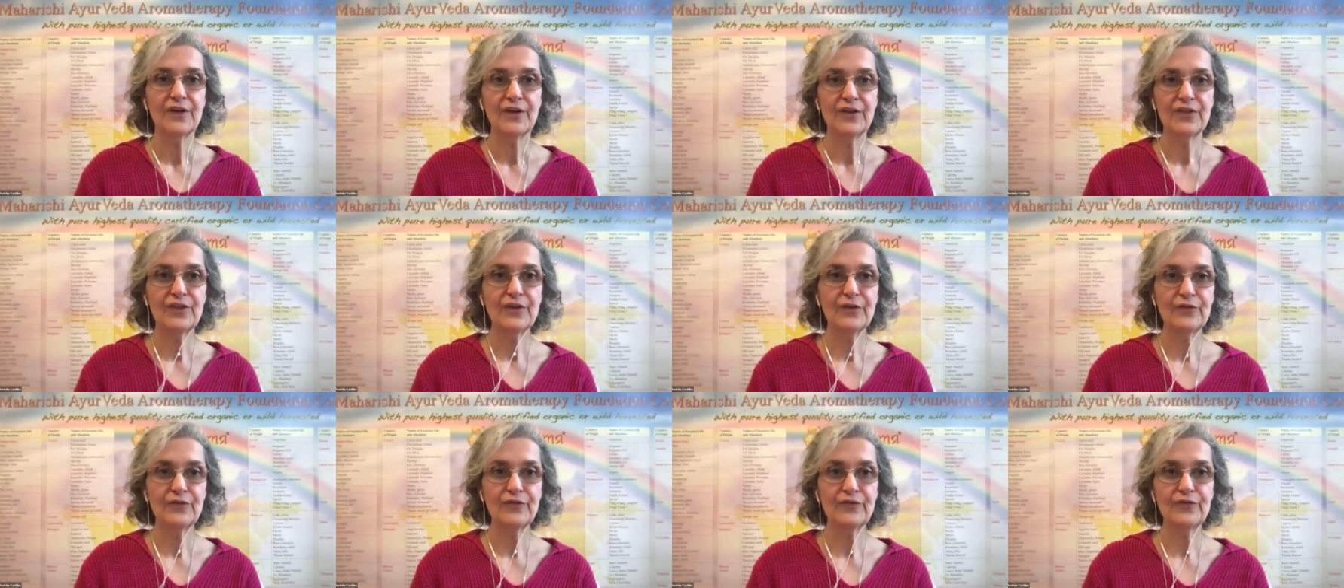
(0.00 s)

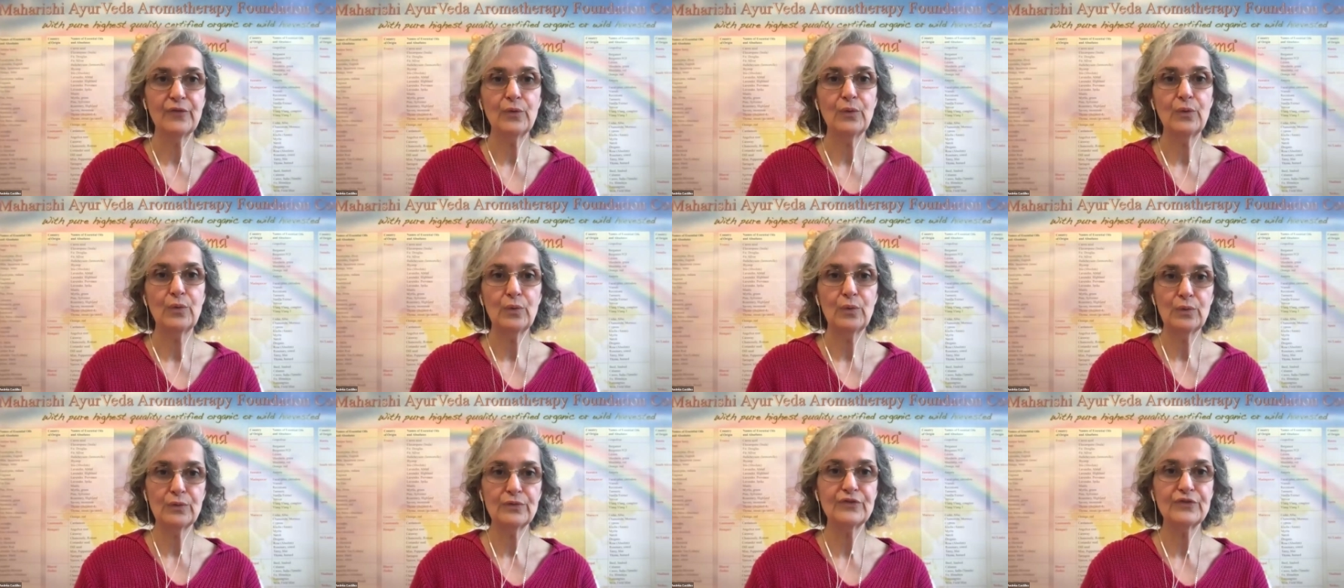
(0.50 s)
the
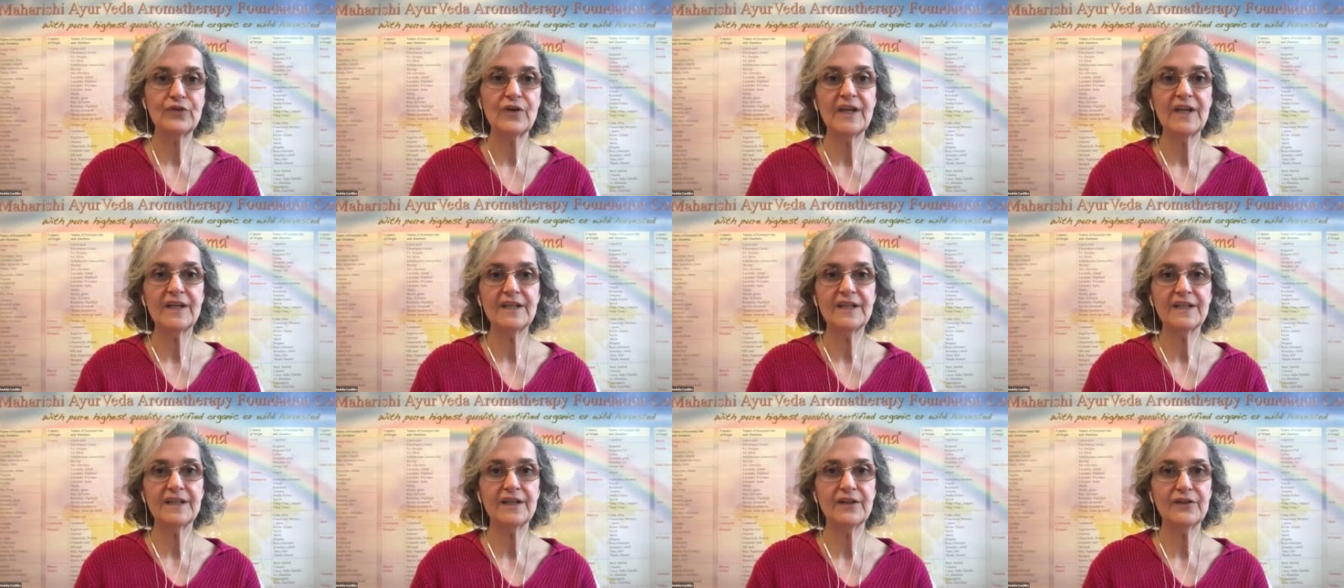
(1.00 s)
full
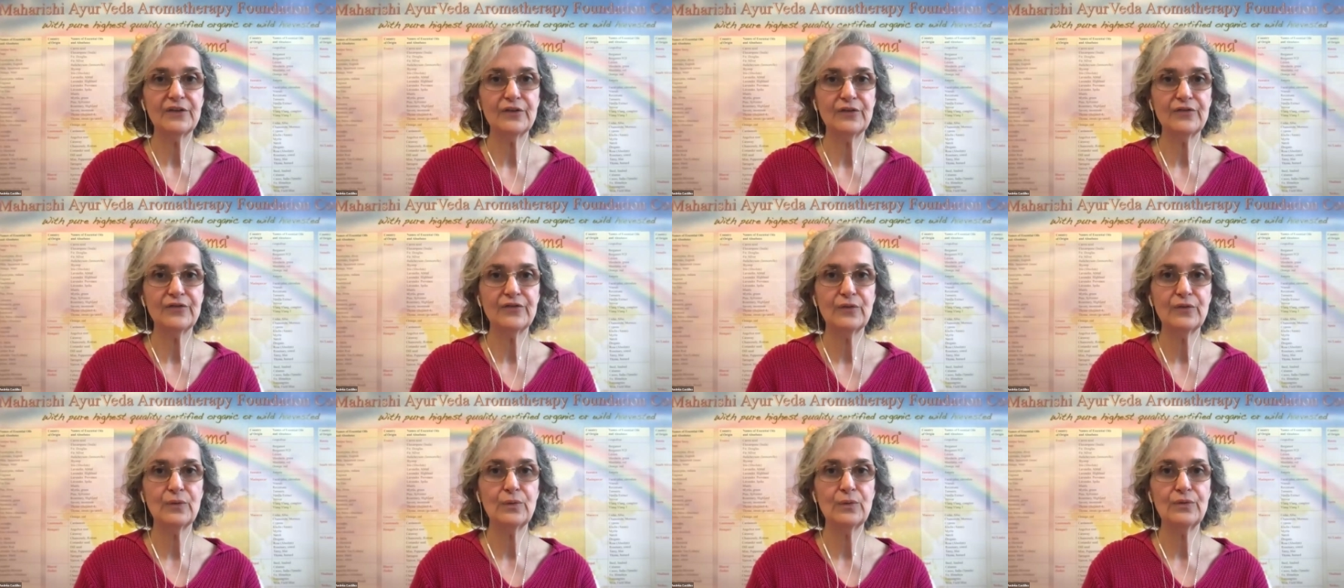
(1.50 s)
training and the
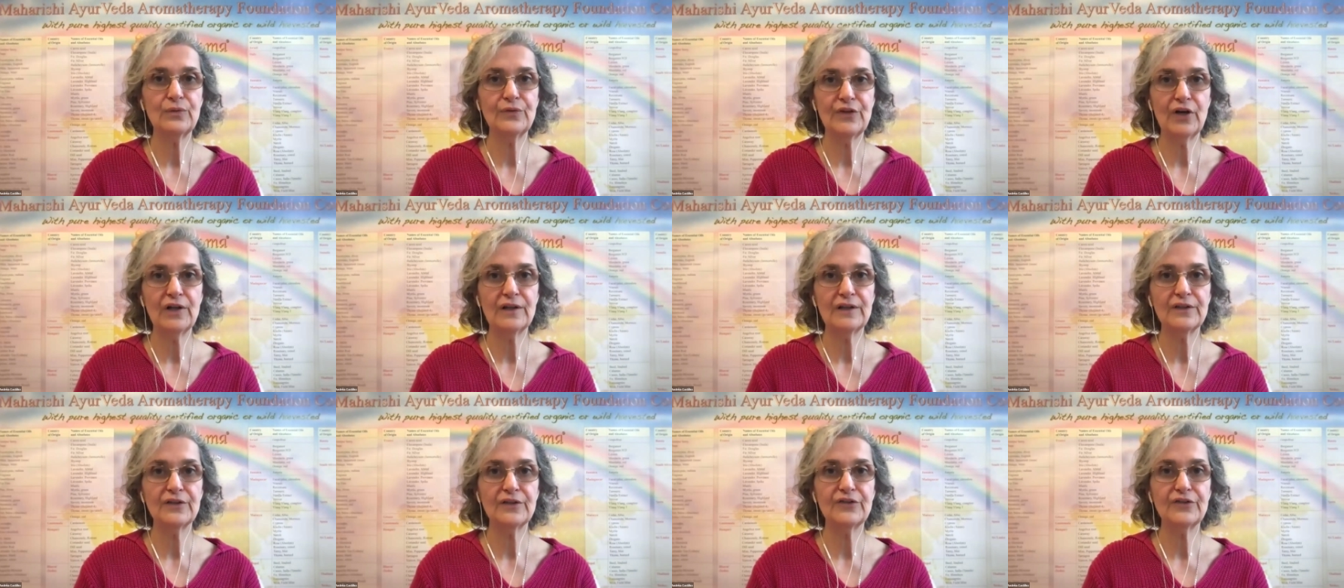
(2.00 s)
full
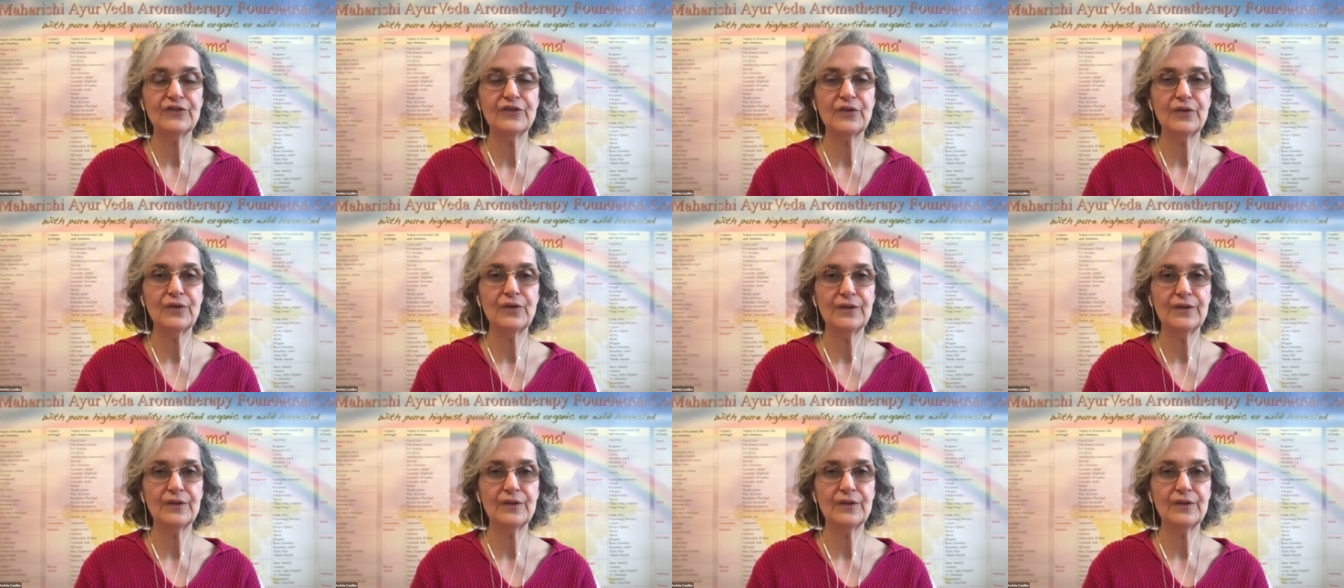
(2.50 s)
knowledge